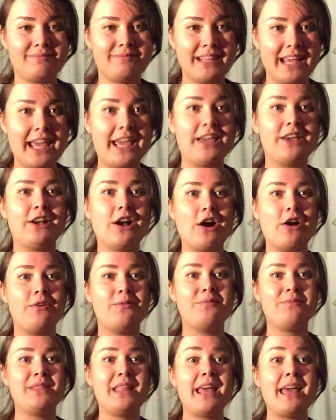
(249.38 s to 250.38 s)
Here you go.
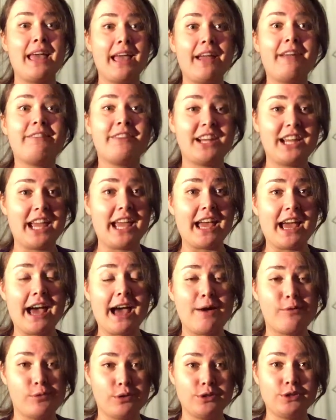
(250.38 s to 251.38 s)
Every year
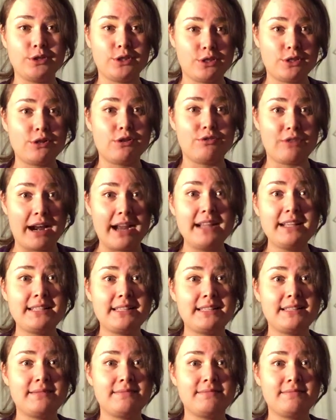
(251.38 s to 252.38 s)
I want to do a
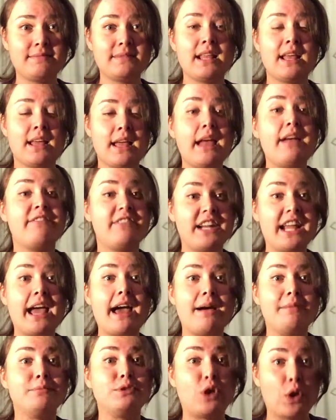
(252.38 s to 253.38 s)
race. Every year
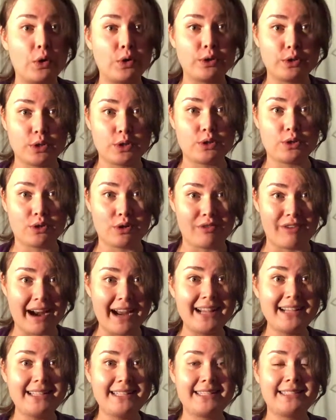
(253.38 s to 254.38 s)
I'm going to do a
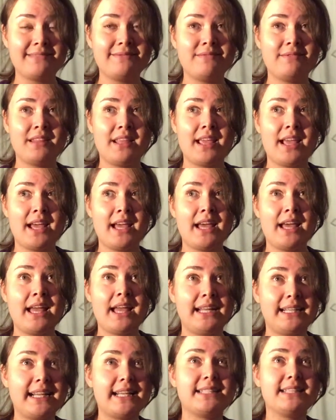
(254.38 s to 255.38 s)
race.
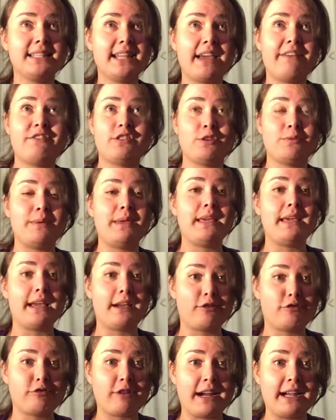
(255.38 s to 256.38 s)
It doesn't have to be a
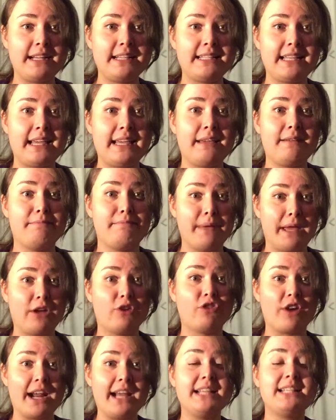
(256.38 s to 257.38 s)
crazy big
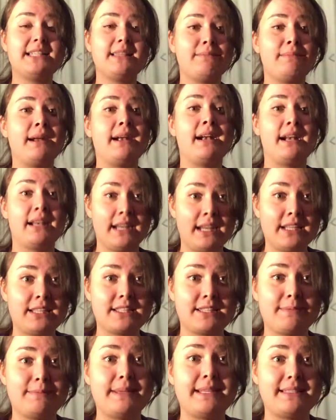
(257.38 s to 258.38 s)
race, but it needs
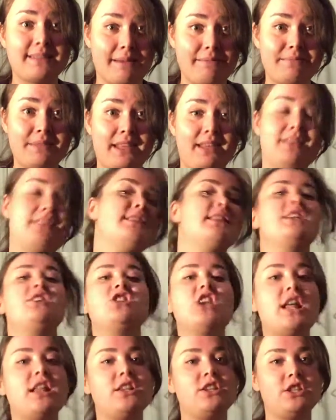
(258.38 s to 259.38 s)
to be something that
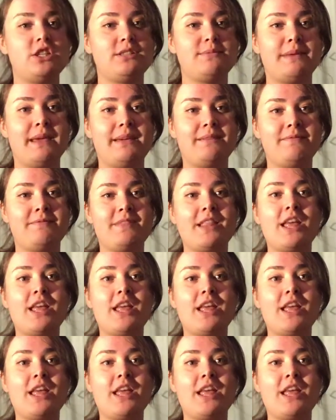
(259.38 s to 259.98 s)
challenges me.